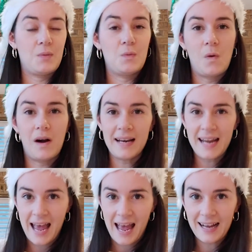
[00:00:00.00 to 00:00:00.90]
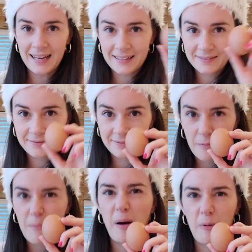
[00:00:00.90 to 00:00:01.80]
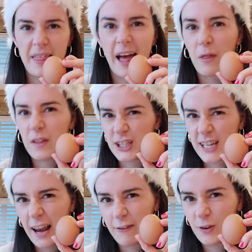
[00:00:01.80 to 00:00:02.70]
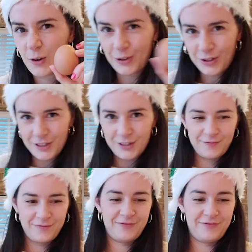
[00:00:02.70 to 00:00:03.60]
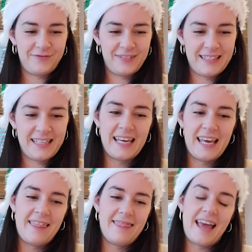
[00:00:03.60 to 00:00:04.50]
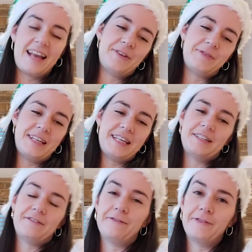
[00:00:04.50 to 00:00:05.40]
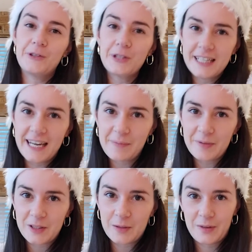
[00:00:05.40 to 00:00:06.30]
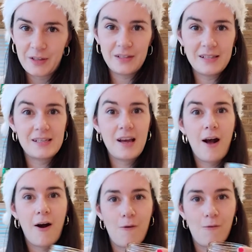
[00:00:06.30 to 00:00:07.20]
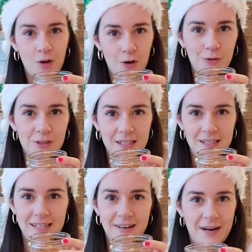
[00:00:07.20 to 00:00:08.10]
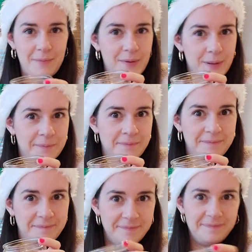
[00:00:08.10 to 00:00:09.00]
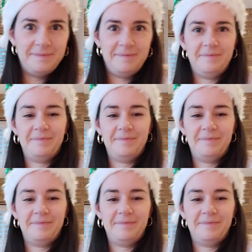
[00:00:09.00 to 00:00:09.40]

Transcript: 1 egg, but without the shell of course. Then you'll need 4 tablespoons of golden syrup. You